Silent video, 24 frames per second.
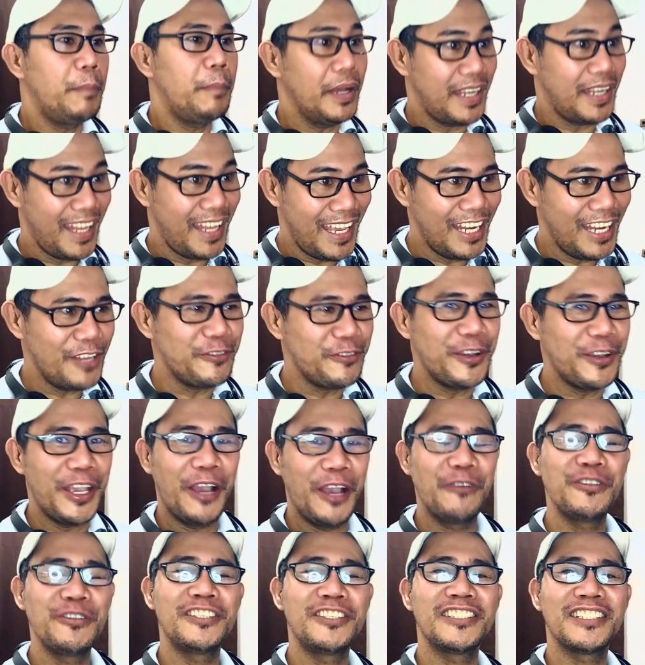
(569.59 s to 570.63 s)
But
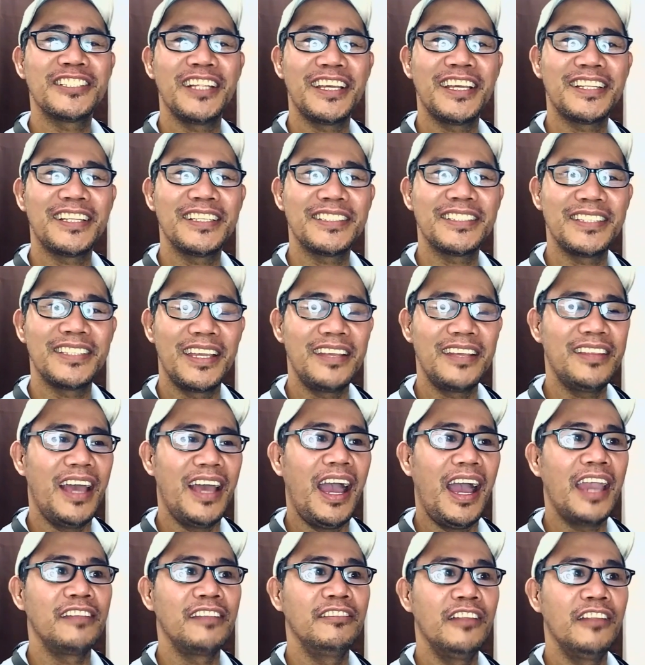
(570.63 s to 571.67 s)
anyway, I would just like to say
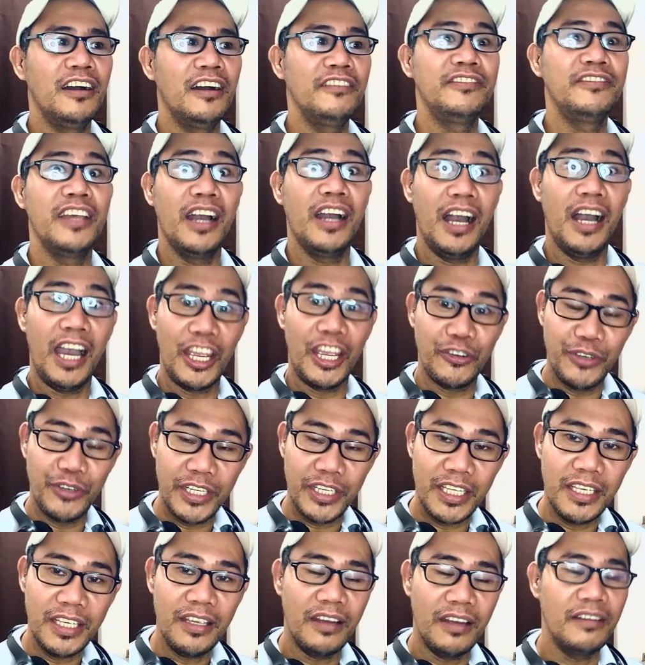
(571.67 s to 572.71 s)
that I love the
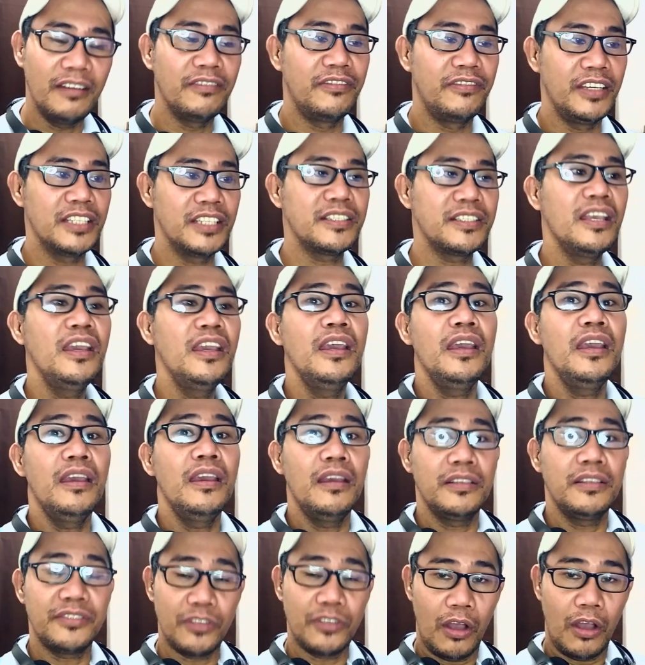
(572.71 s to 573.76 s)
irony of this
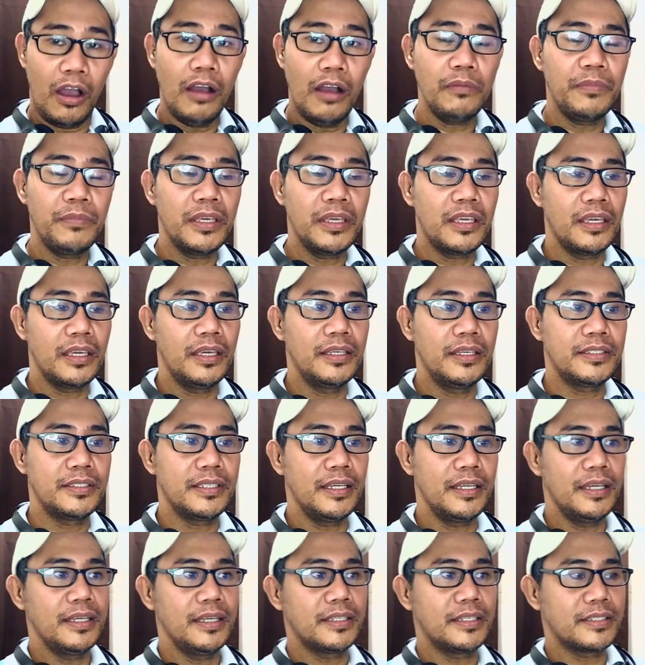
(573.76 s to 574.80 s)
song
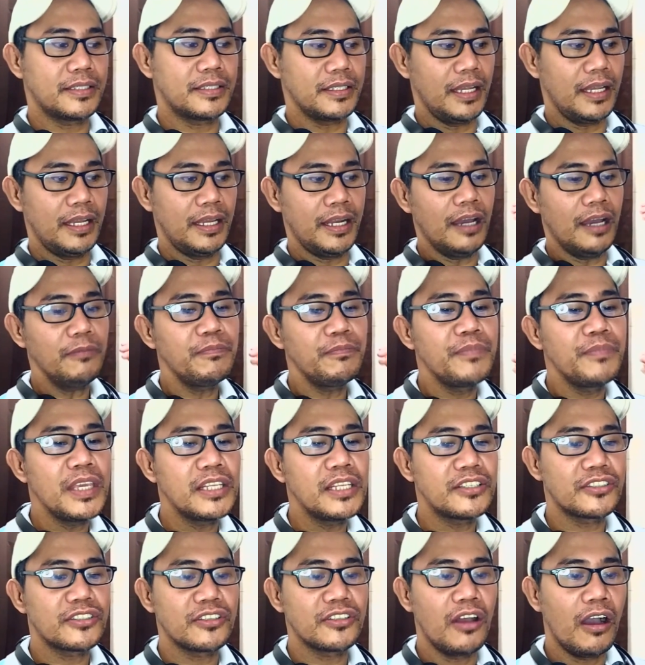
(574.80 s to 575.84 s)
because it's an
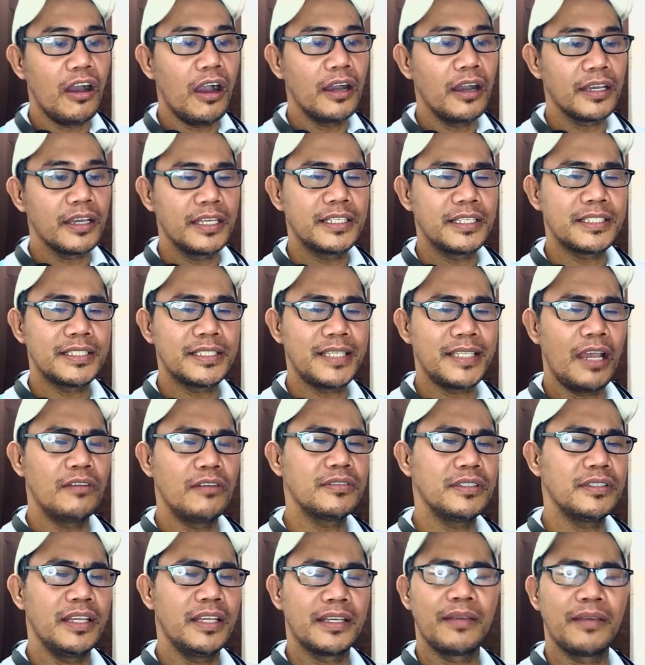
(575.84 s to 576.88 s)
upbeat song. It
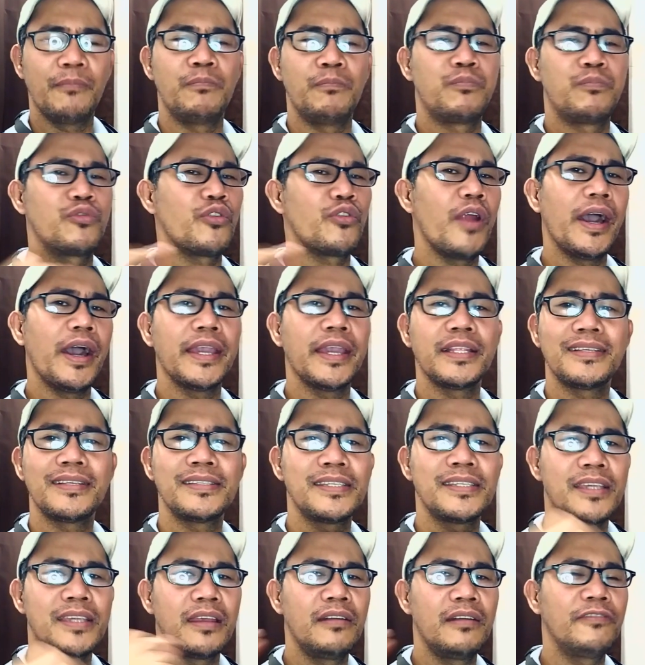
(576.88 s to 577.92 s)
sounds like a bright,
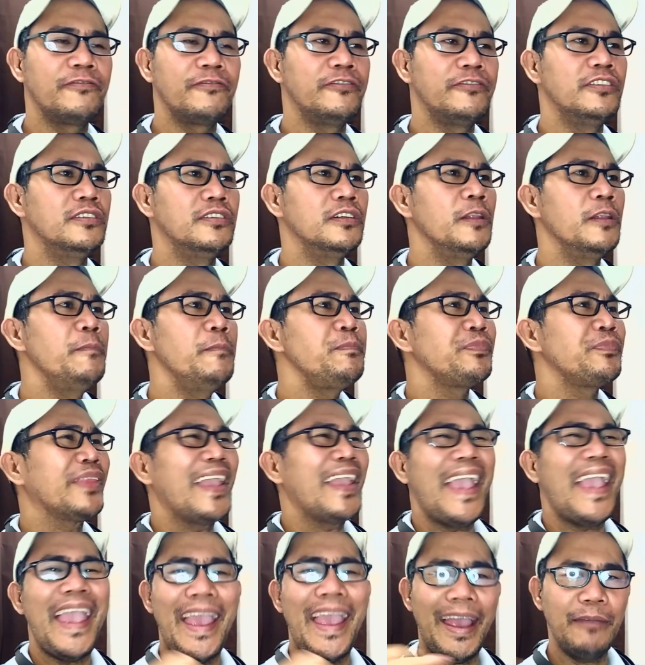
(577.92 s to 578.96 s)
cheerful,
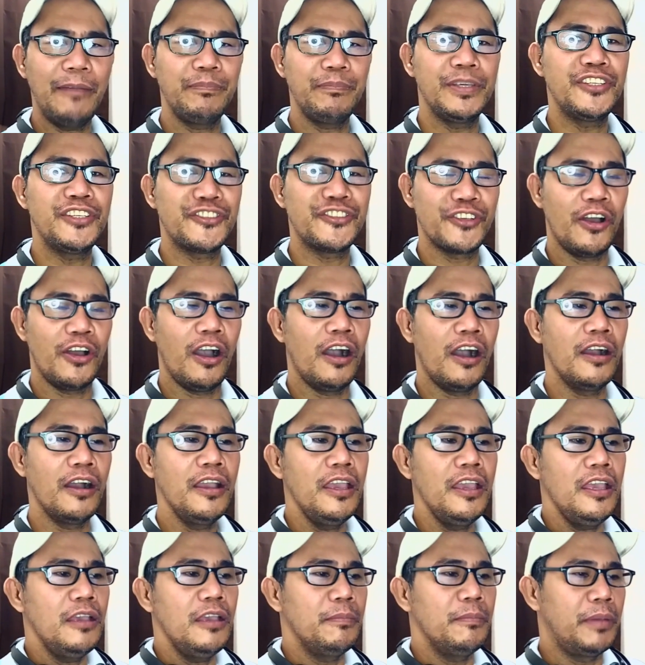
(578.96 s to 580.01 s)
happy song.
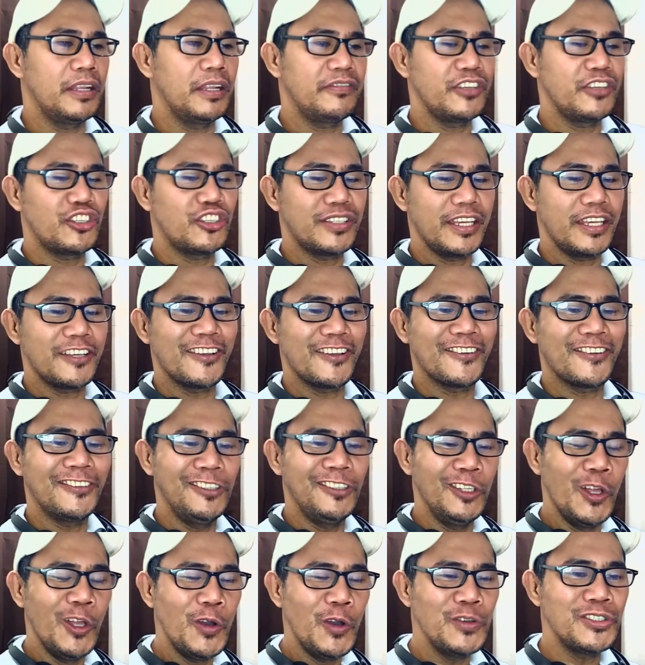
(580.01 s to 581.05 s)
But if you take a
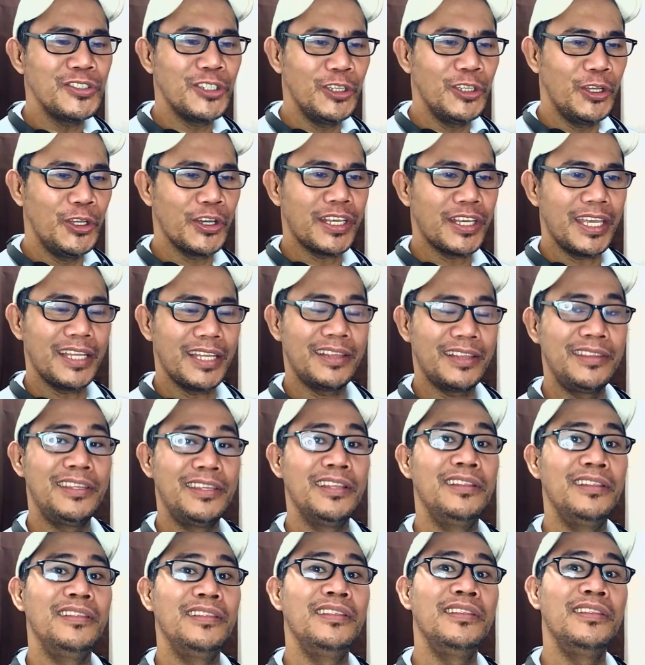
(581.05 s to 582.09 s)
close look at
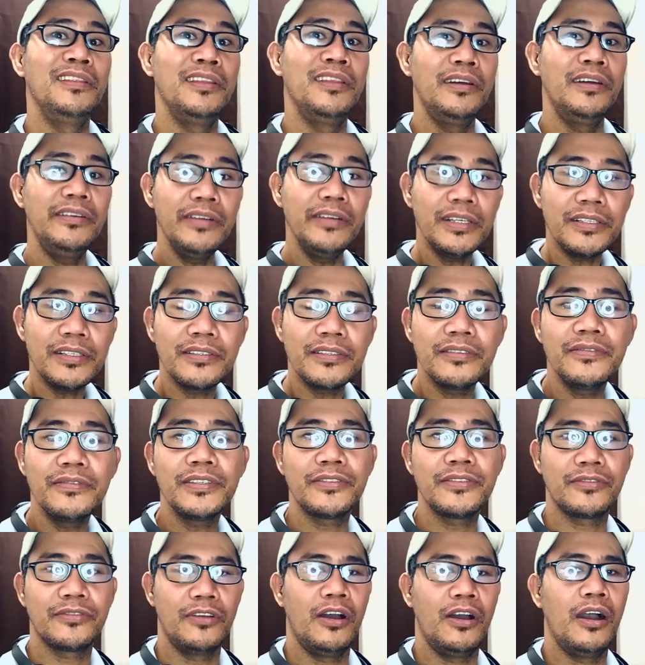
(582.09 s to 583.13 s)
the lyrics of the
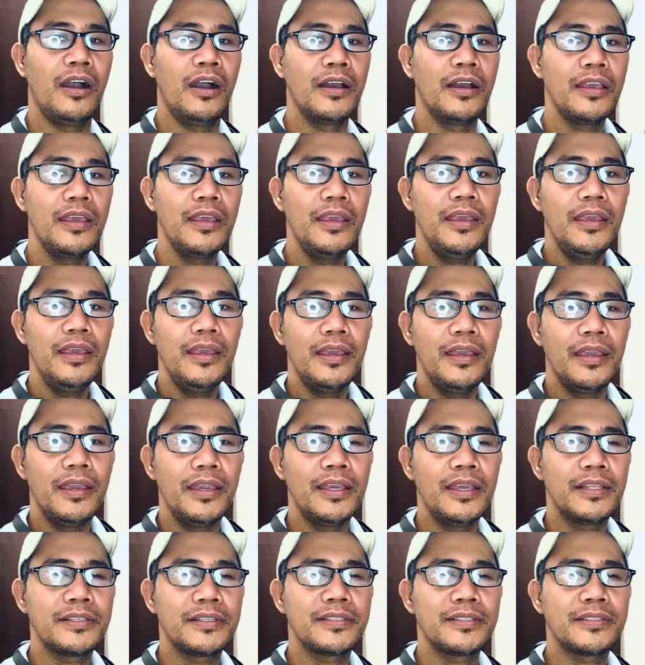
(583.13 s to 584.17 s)
song,
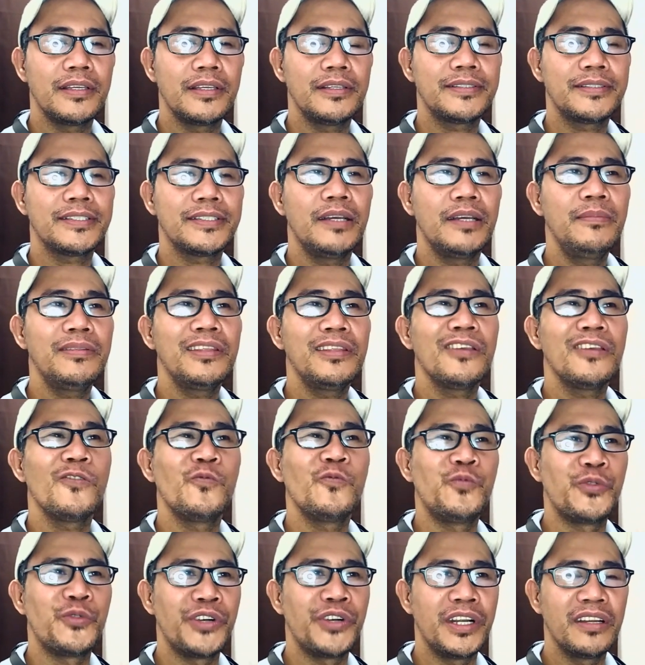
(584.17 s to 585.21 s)
it's
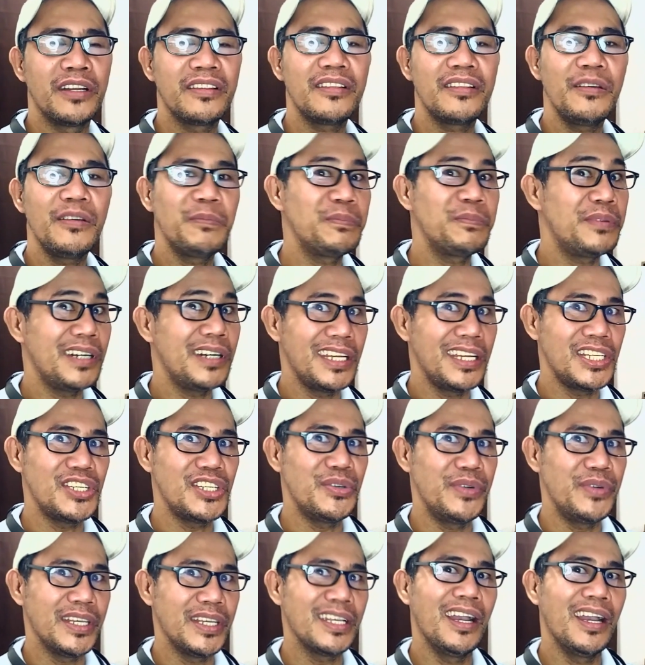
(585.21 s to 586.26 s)
something worth
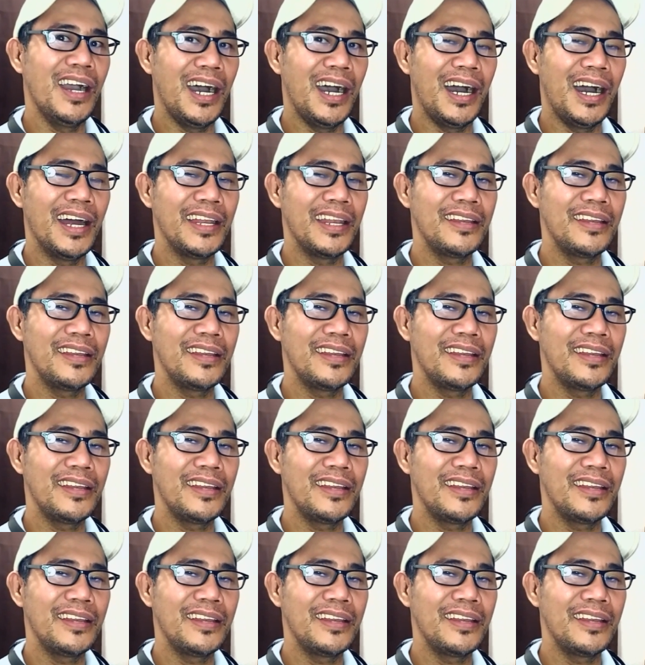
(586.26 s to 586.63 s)
pondering on.